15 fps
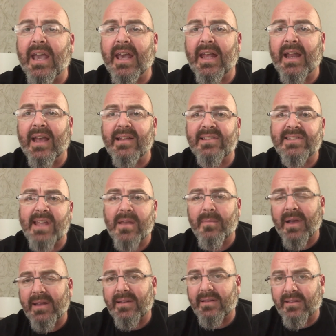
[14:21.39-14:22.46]
And I say,
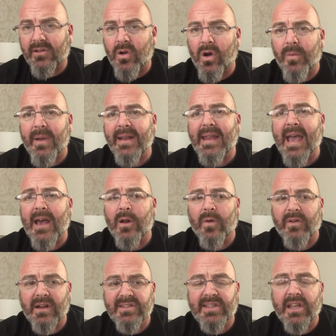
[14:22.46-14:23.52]
call my dad
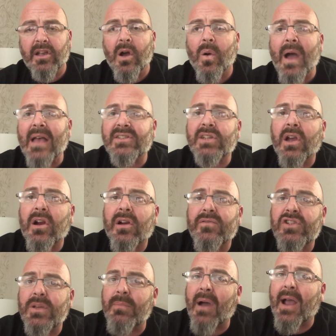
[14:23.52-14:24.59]
over. I say, go ask her if
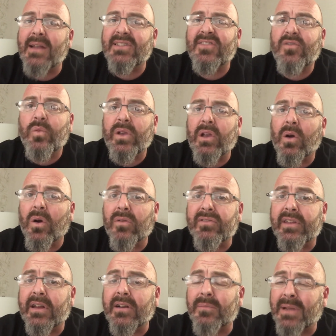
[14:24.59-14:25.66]
she minds if we go
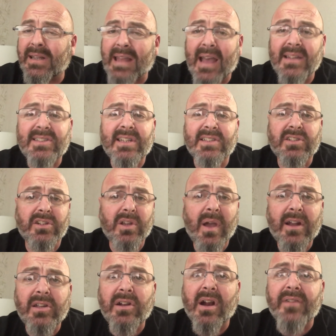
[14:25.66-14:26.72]
over there. My dad says, are you
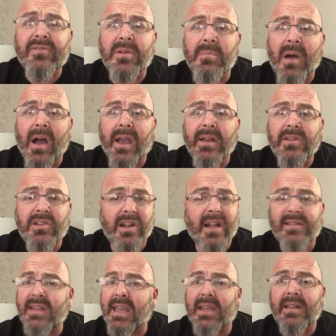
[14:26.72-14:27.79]
out of your effing mind? You're
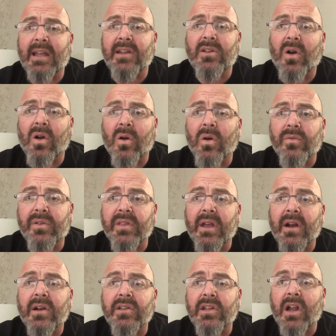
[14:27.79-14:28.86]
not taking that dog over
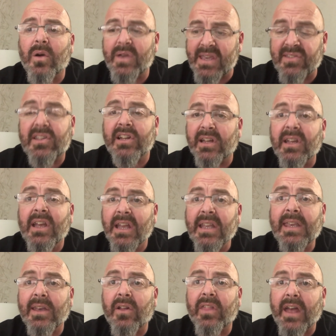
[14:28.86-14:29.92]
there. You know, he's going to
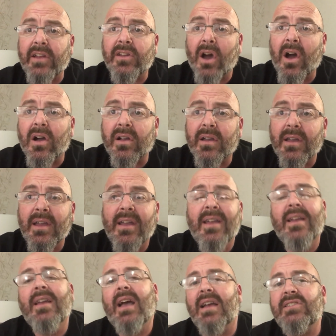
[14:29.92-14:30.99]
kill that dog.
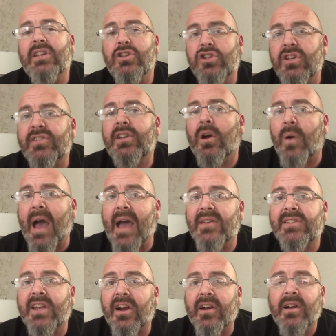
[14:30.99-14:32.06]
I said, just go
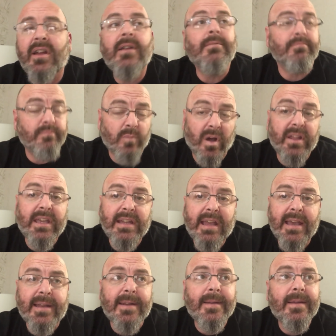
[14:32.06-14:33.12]
ask her. Well, he
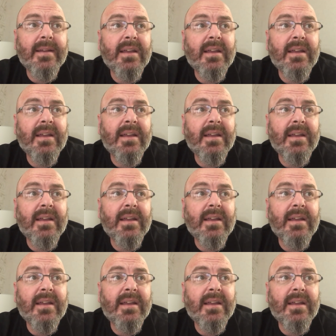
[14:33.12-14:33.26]
did.